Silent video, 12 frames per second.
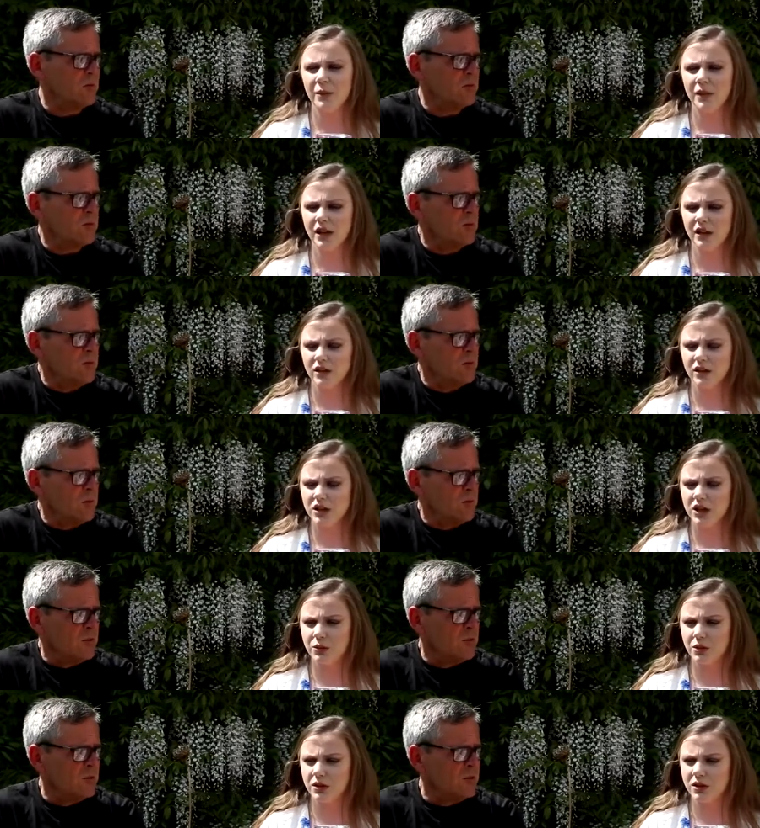Speaker 1: I mean,
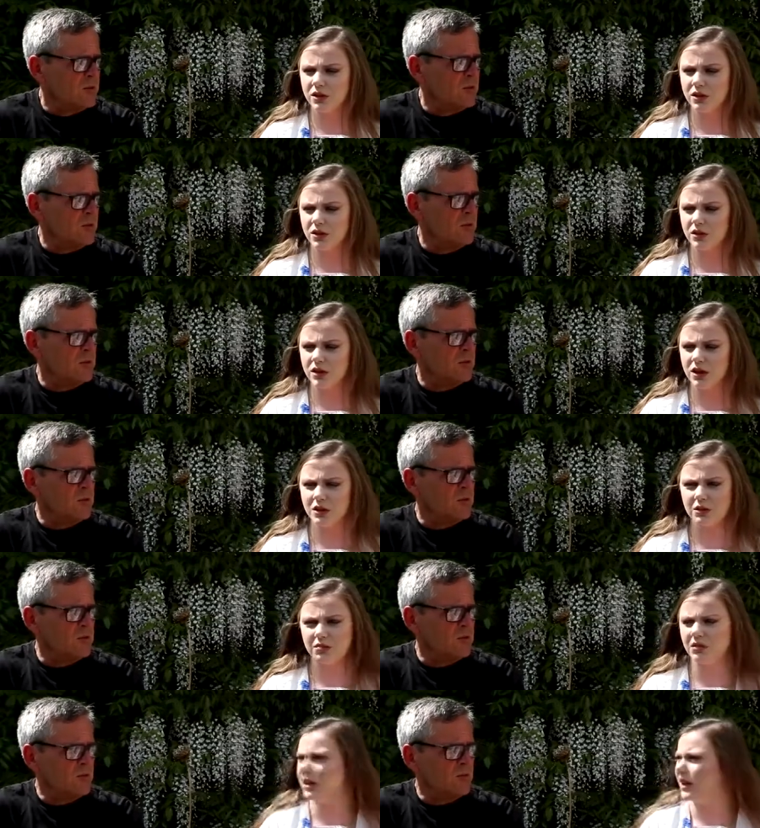she was she
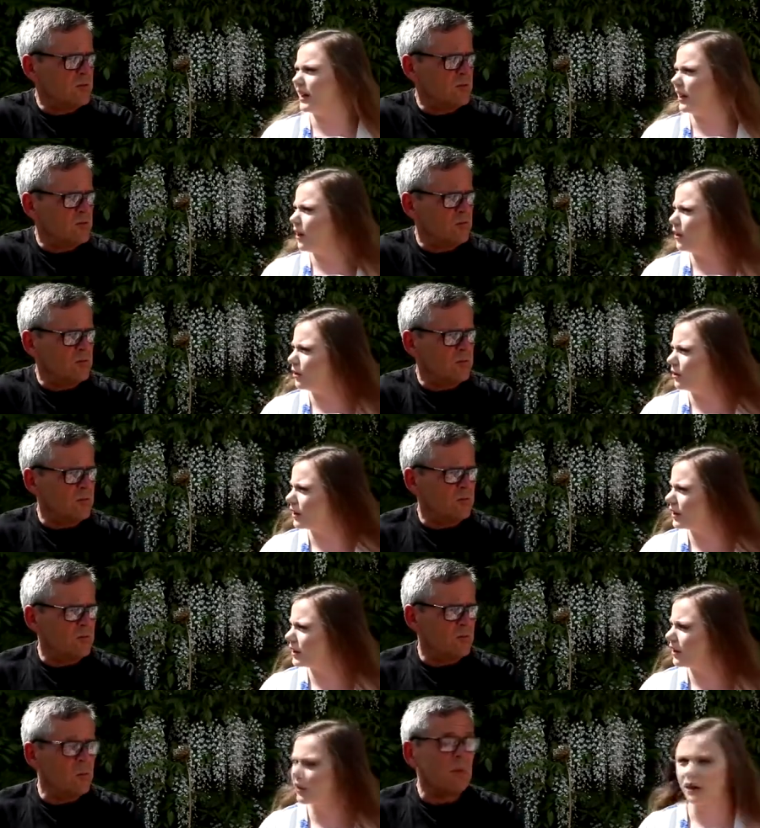was really old.
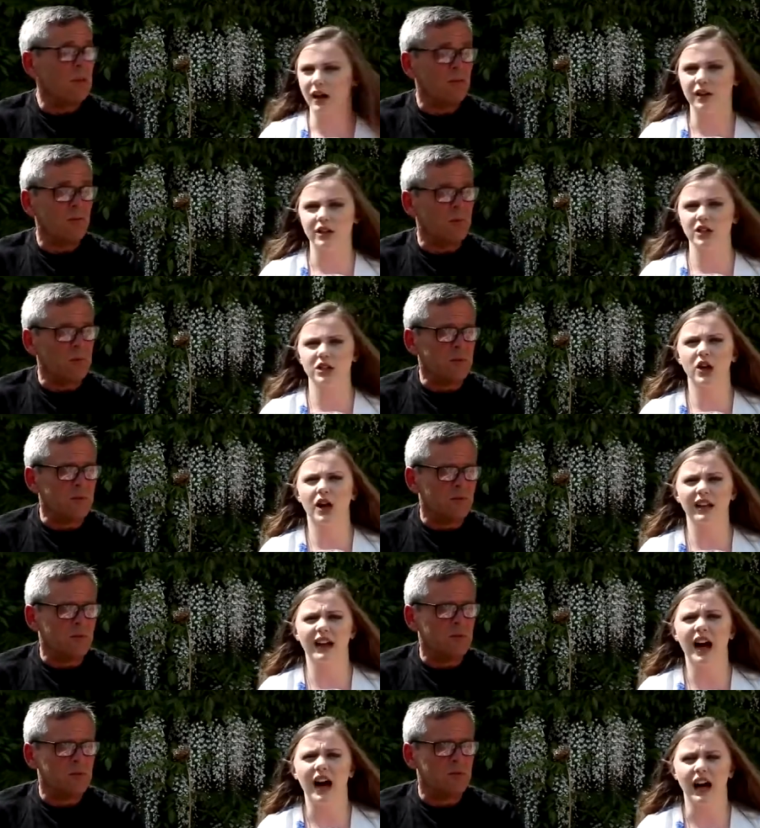Well, like, she's not
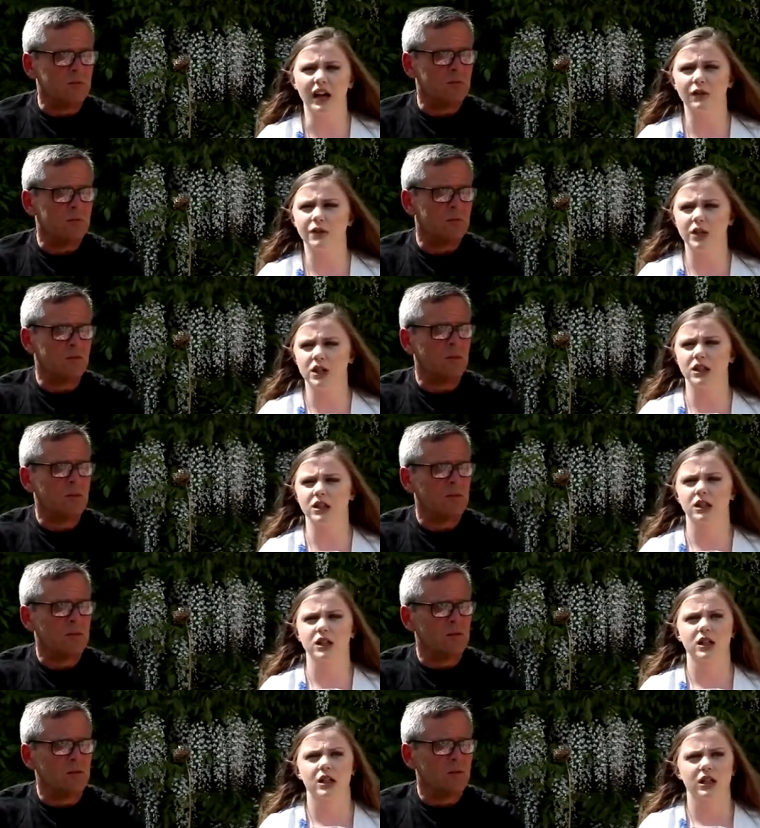her. alive.
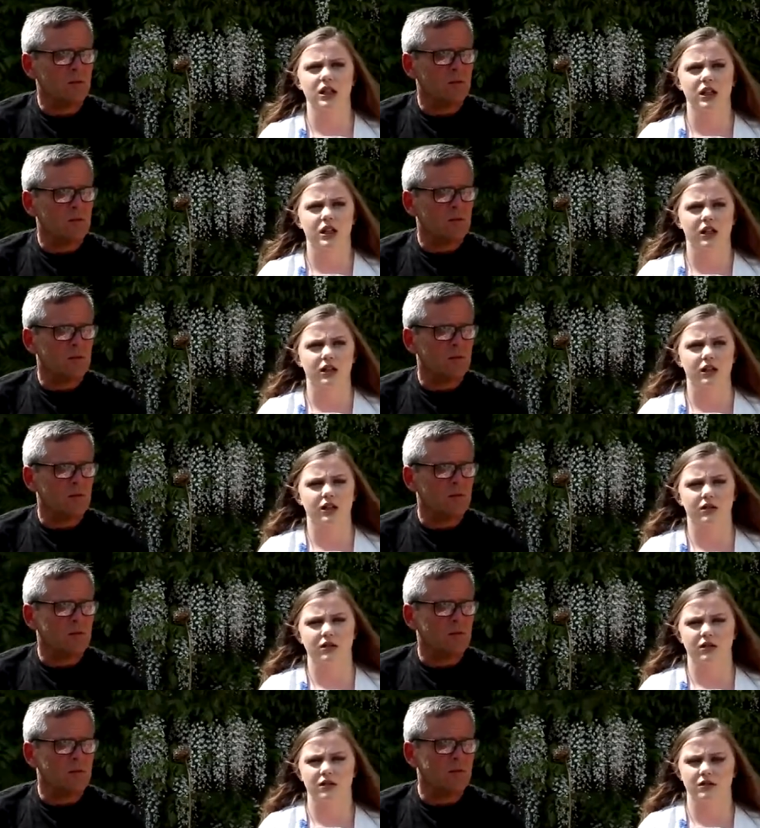She's
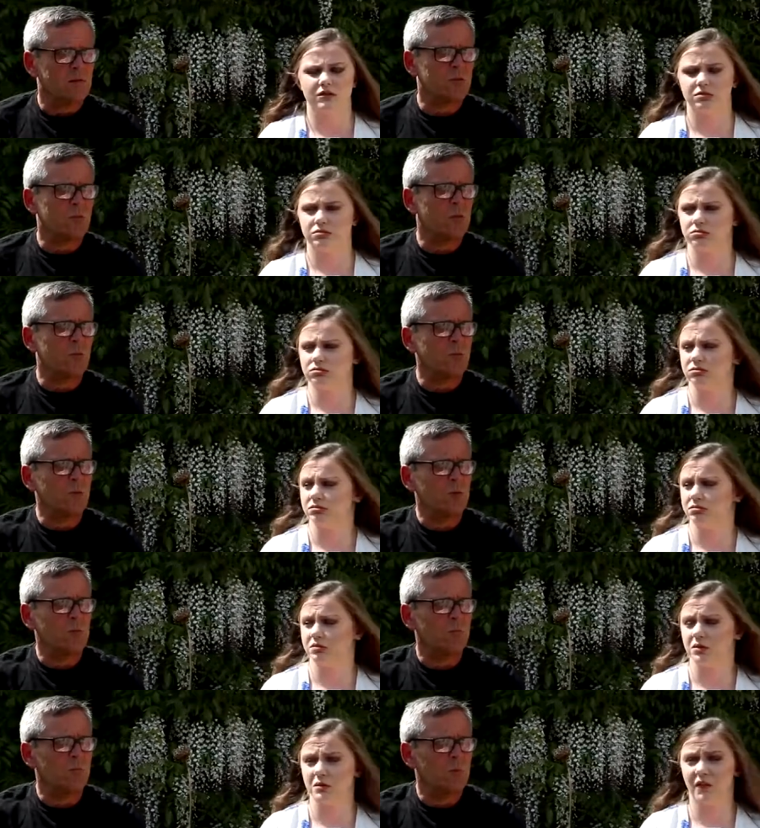
Speaker 2: yeah. so
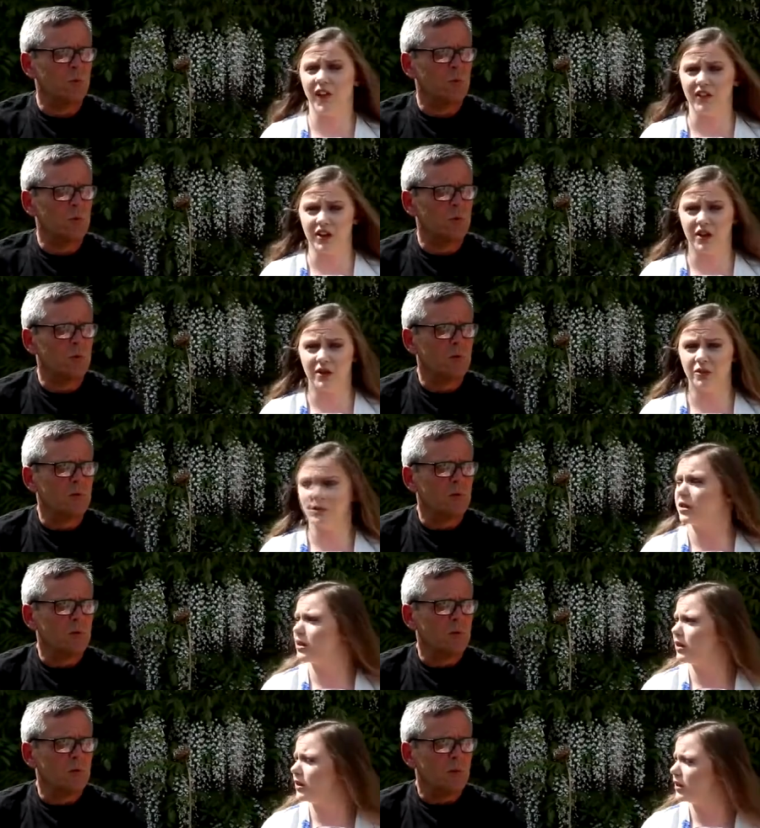um,
Speaker 1: very old
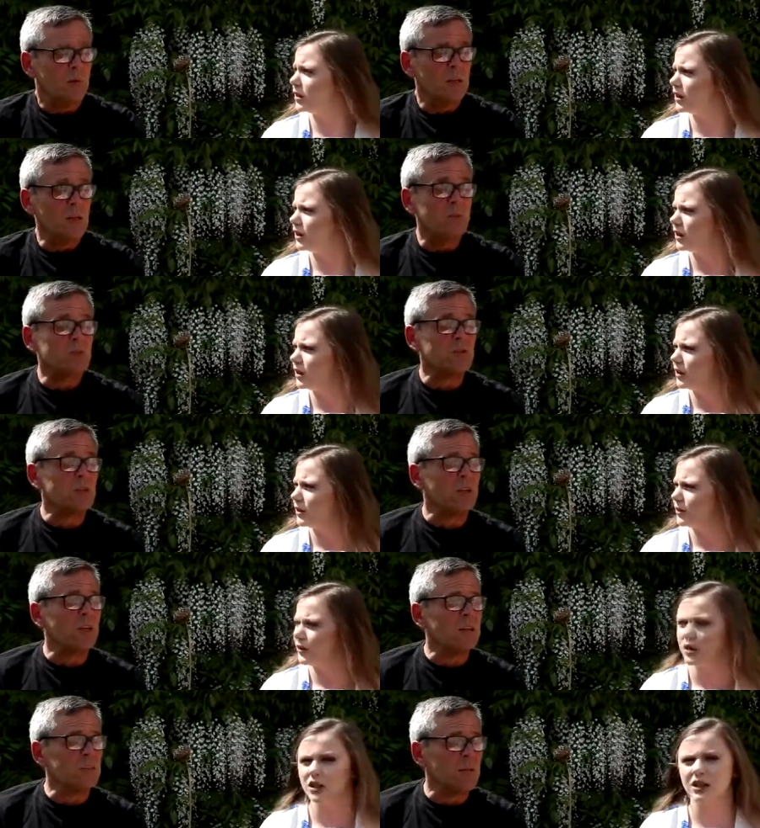
Speaker 2: and it was such a
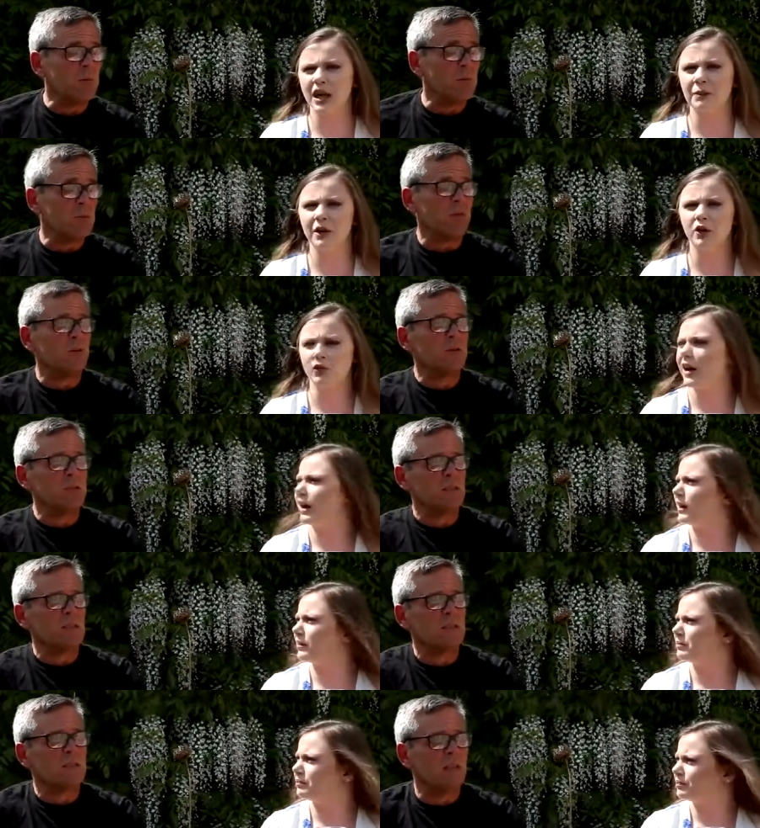nice name. and of course,
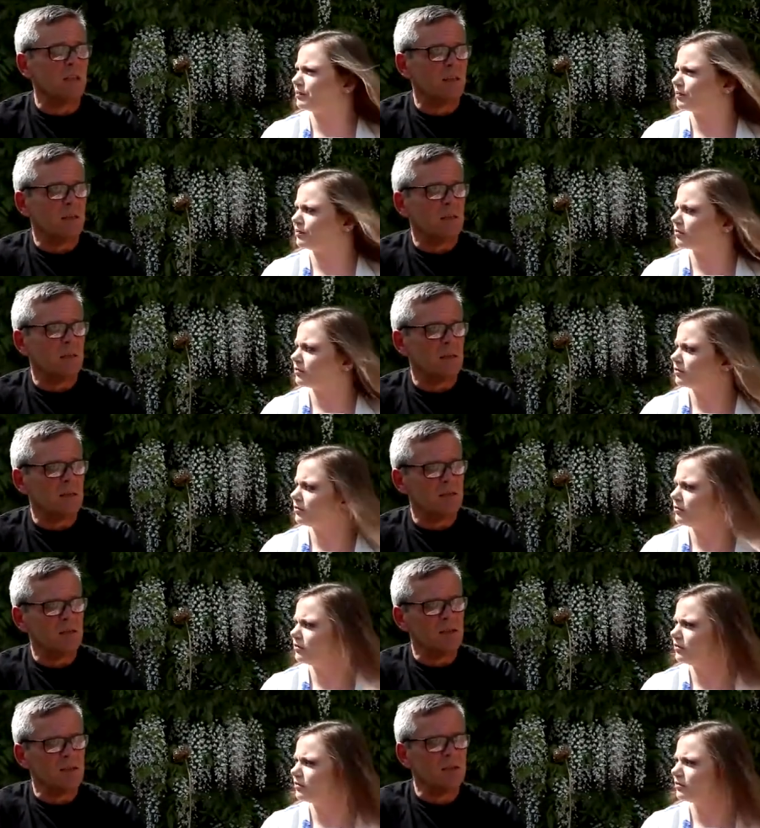it's like
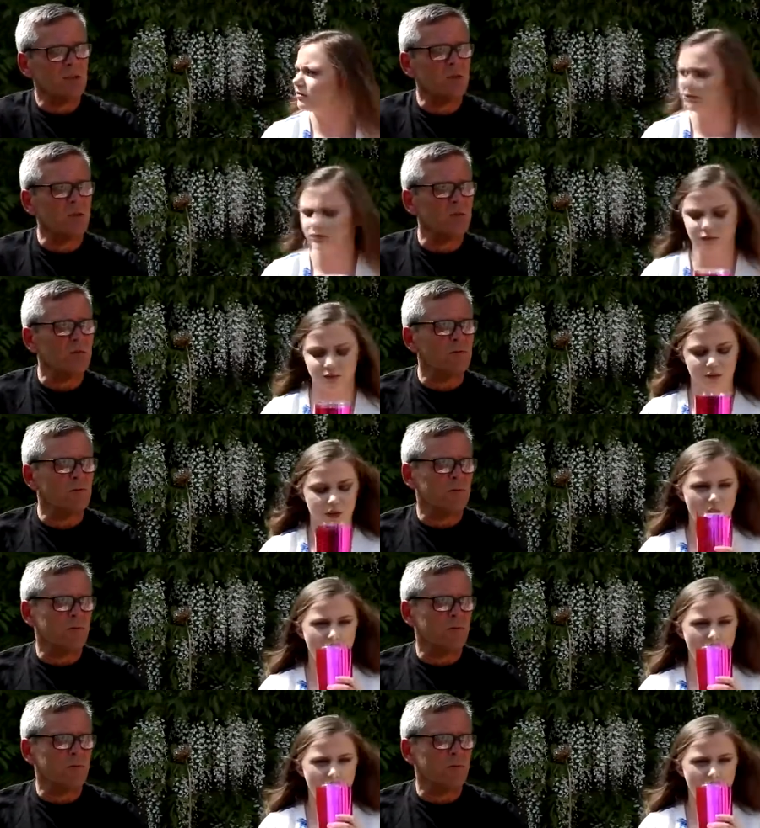it's it's a sort of